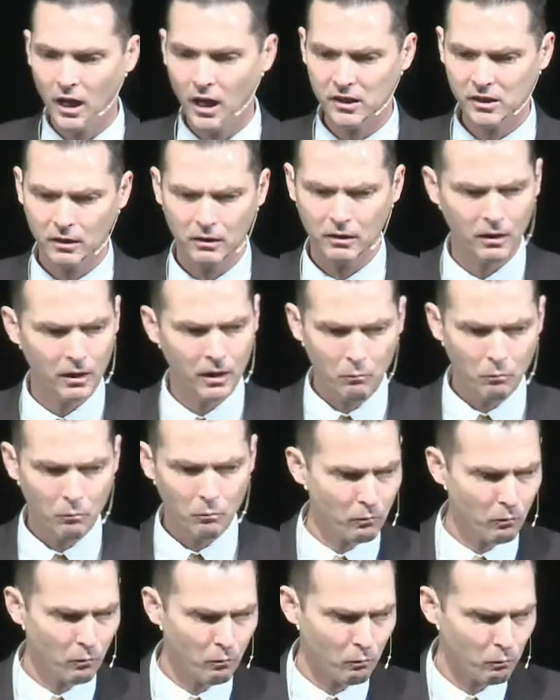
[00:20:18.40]
it's like,
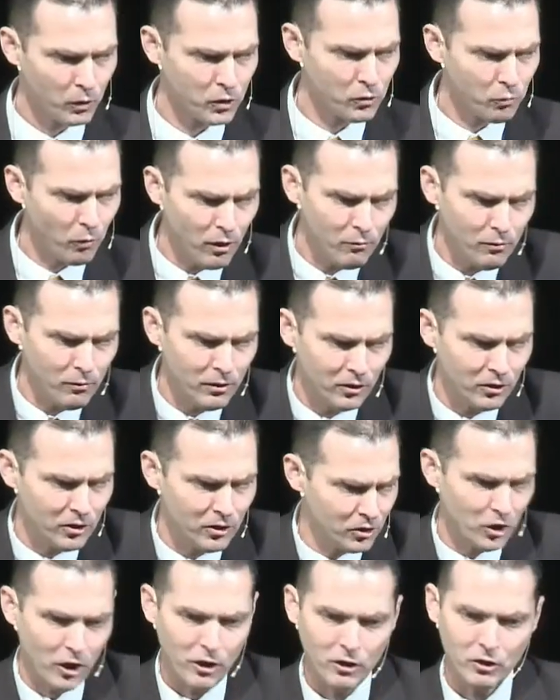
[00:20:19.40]
what's wrong with the
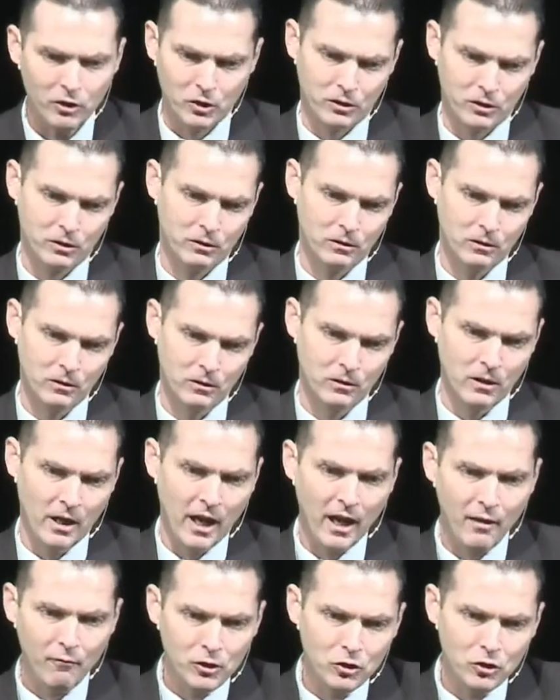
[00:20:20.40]
church?
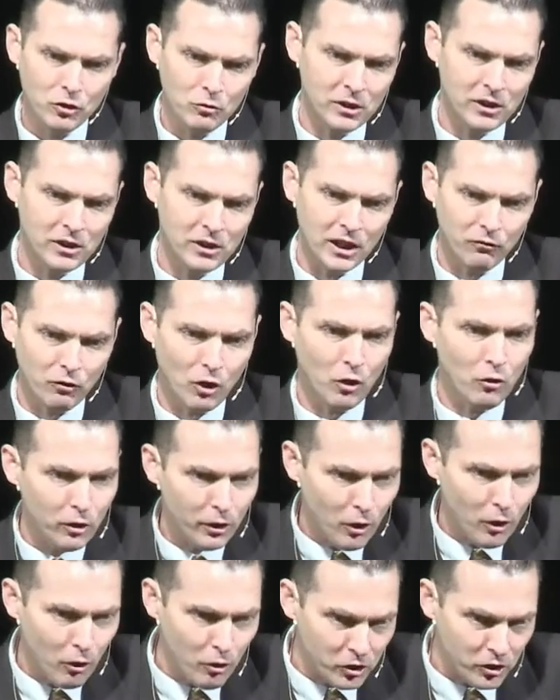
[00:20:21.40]
Haven't you received the Holy
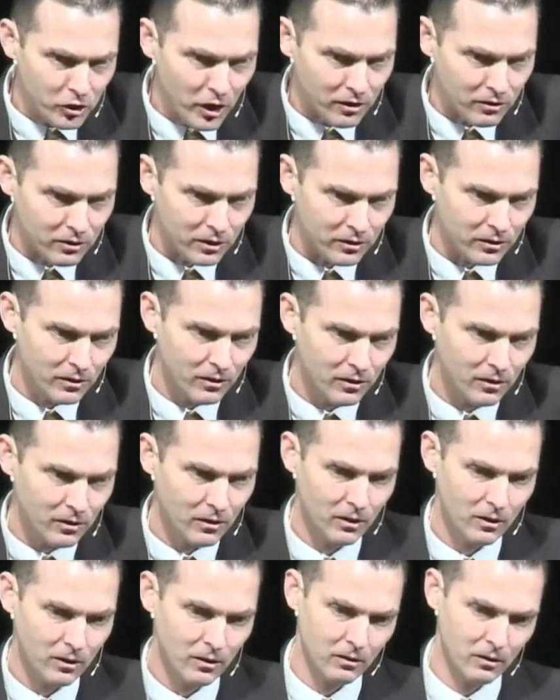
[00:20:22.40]
Ghost yet?
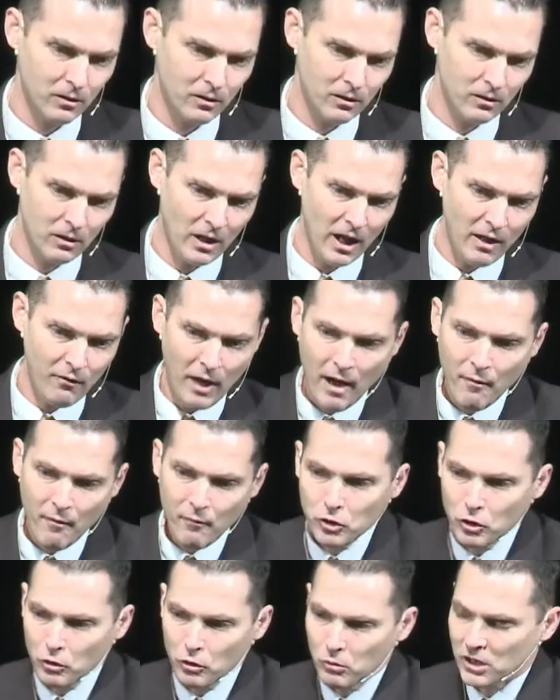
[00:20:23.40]

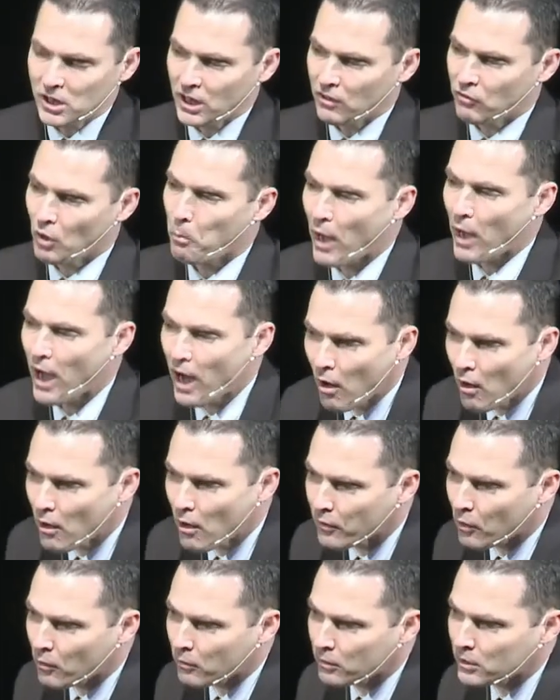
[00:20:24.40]
Haven't you received the power of
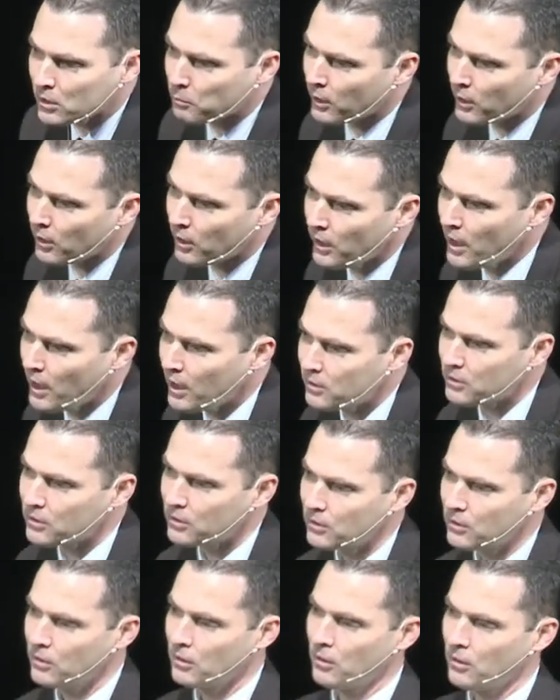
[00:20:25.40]
the Holy Spirit yet?
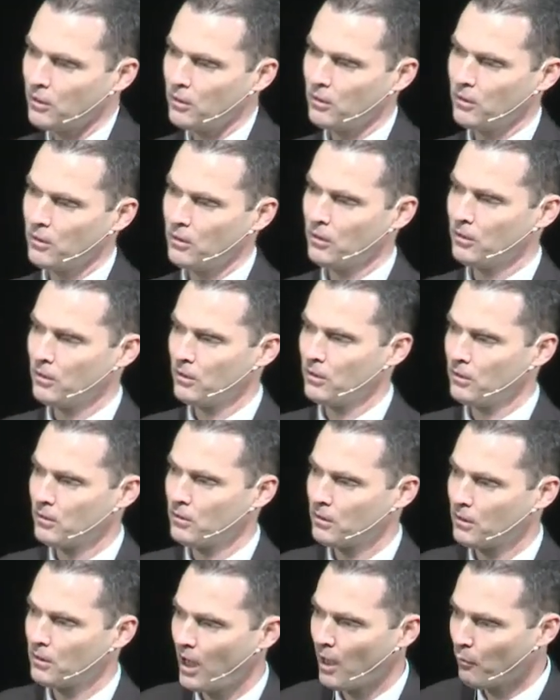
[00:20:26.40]

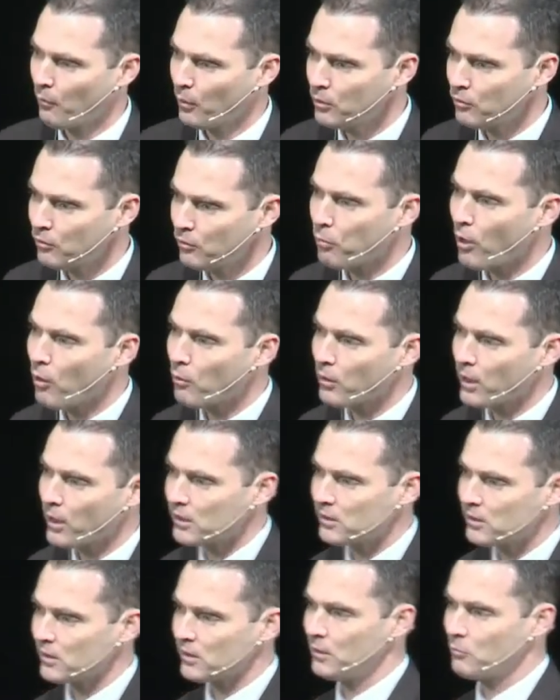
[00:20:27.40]
I wonder if Paul would ask
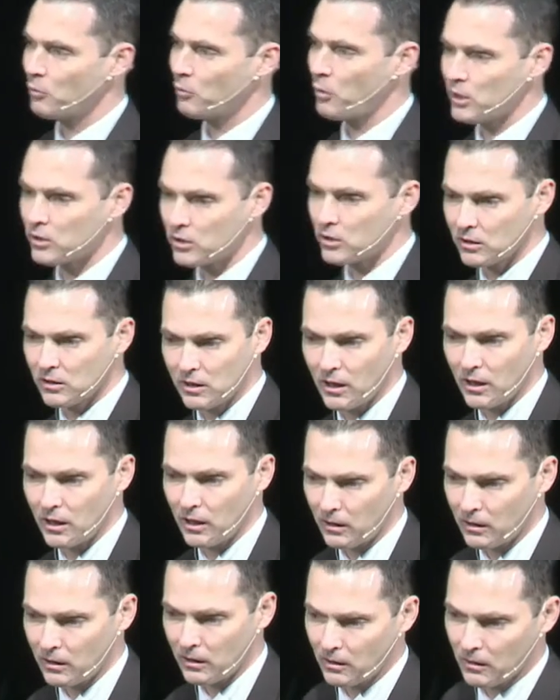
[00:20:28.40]
that same question today,
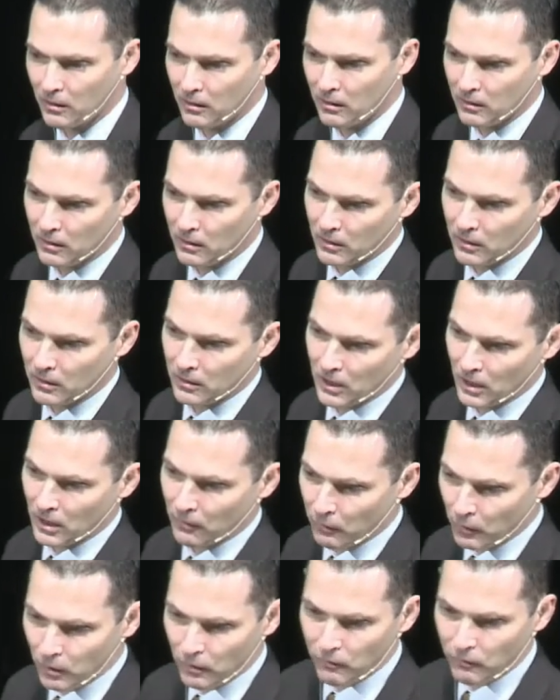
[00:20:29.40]
if
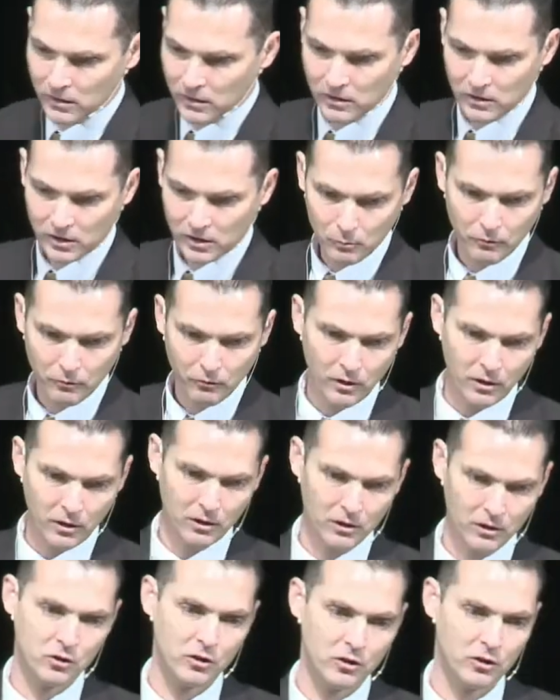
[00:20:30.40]
he were to visit some of our
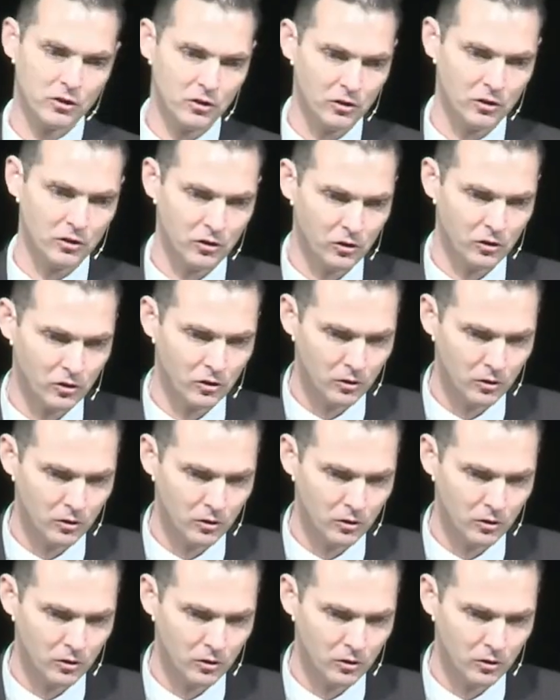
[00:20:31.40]
churches.